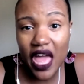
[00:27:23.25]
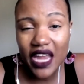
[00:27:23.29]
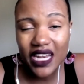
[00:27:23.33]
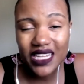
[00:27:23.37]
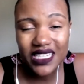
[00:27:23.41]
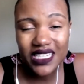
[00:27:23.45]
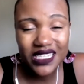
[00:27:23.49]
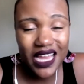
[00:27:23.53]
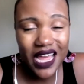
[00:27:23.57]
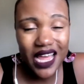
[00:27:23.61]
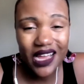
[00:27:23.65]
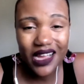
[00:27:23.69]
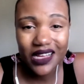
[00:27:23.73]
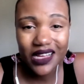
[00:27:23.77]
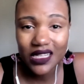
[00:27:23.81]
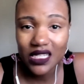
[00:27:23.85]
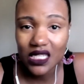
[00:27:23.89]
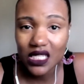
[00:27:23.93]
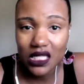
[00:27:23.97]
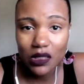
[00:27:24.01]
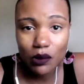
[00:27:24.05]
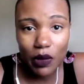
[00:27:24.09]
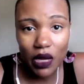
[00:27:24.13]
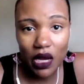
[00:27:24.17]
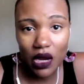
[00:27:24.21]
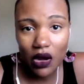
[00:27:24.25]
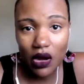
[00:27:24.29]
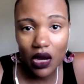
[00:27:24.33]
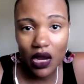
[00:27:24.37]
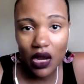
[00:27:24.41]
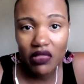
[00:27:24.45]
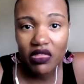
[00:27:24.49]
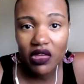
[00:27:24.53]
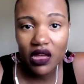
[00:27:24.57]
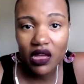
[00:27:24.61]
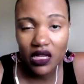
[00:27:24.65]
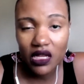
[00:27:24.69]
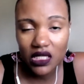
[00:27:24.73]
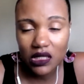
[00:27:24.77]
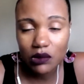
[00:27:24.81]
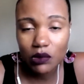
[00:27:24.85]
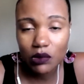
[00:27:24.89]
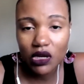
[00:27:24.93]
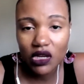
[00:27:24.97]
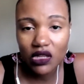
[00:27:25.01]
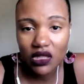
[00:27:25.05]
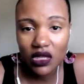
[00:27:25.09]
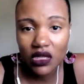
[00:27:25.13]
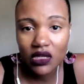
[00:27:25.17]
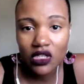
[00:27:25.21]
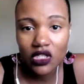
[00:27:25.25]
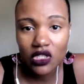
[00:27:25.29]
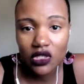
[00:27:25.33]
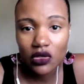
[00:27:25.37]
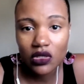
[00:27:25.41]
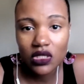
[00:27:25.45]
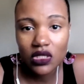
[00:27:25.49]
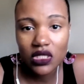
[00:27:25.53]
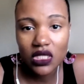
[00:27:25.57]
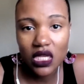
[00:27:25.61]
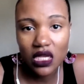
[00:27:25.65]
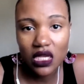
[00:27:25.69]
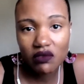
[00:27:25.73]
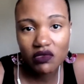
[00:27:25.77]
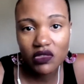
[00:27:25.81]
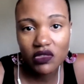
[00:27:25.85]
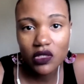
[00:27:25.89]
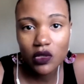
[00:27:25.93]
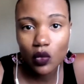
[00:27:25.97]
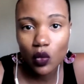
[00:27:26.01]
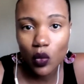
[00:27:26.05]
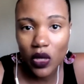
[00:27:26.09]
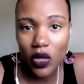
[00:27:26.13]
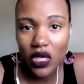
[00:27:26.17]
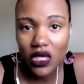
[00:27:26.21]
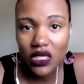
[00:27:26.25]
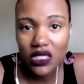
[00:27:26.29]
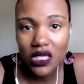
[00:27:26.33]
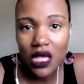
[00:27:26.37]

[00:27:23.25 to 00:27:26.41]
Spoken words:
It's not customary. The customary thing to do is give 2 weeks.